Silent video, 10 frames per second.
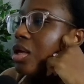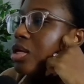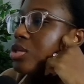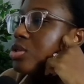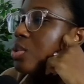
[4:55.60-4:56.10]

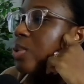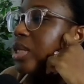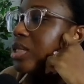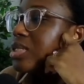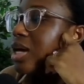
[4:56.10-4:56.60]
So
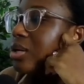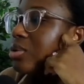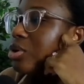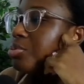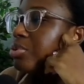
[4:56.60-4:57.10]
when this candle
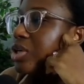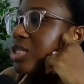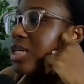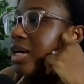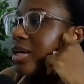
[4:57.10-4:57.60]
got
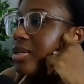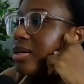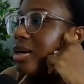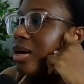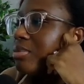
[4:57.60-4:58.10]
printed,
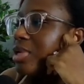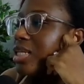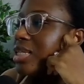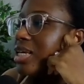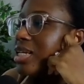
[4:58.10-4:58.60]

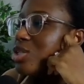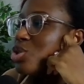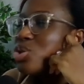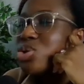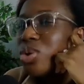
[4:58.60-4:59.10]
it's
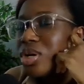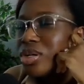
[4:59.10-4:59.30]
sort